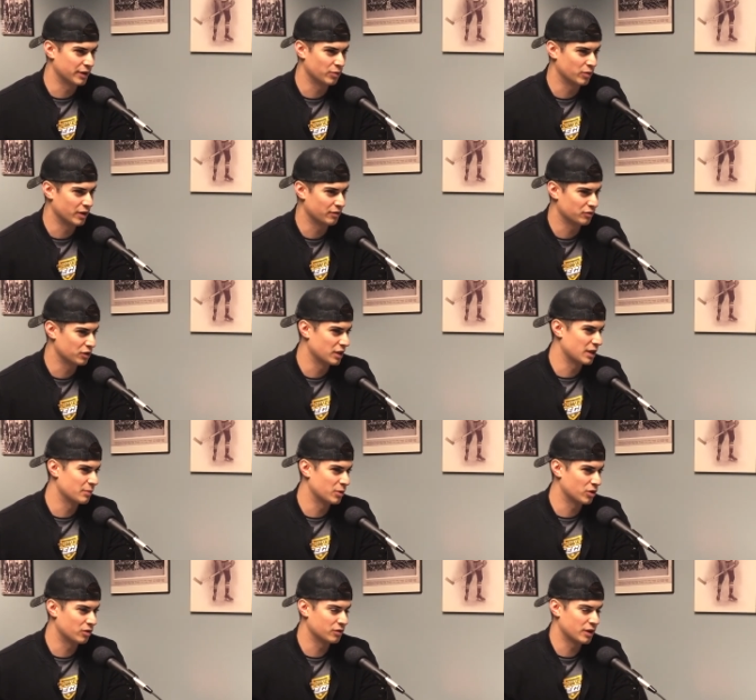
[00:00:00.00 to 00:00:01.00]
whatever game
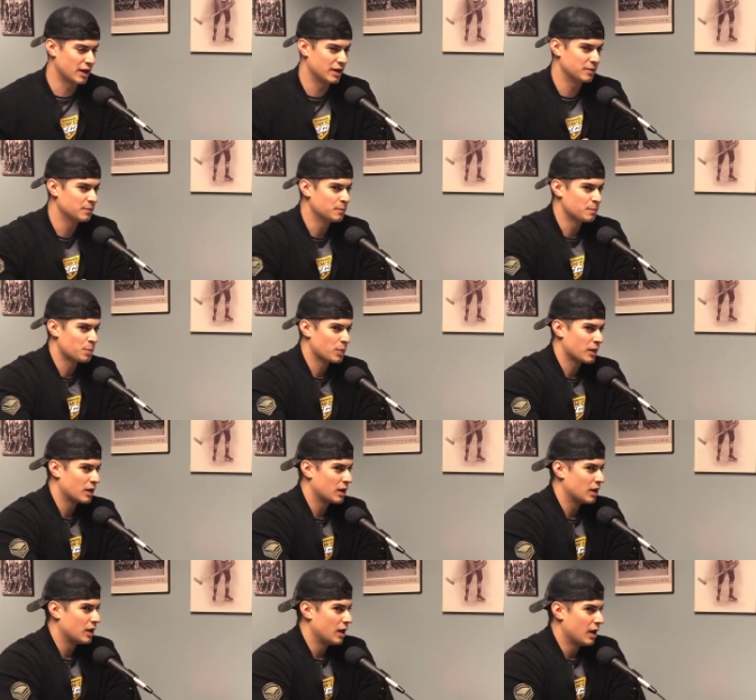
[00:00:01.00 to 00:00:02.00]
and all that.
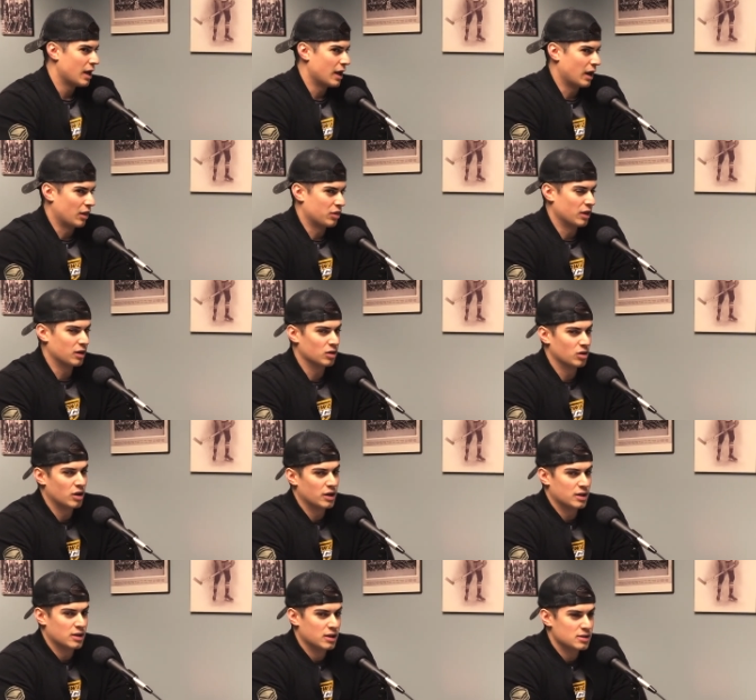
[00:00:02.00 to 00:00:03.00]
And I think a lot
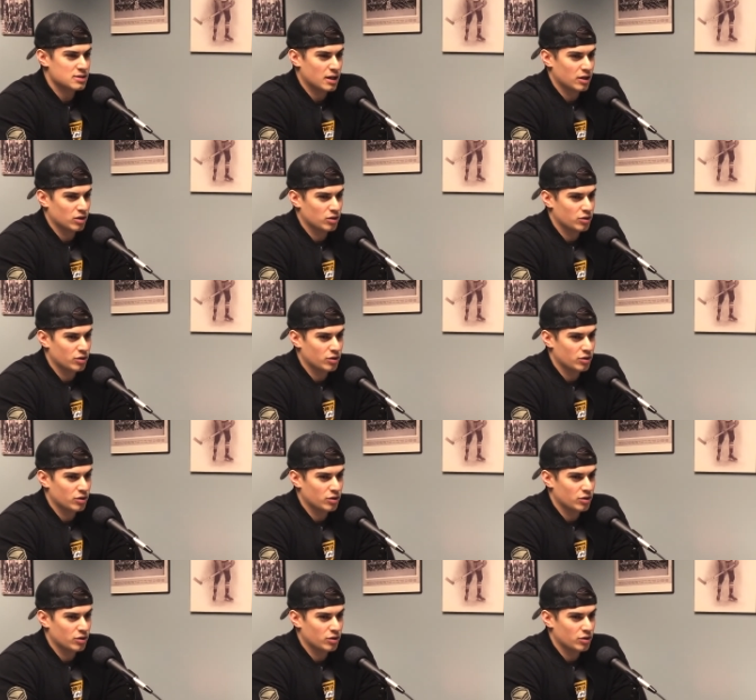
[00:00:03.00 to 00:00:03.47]
of kids that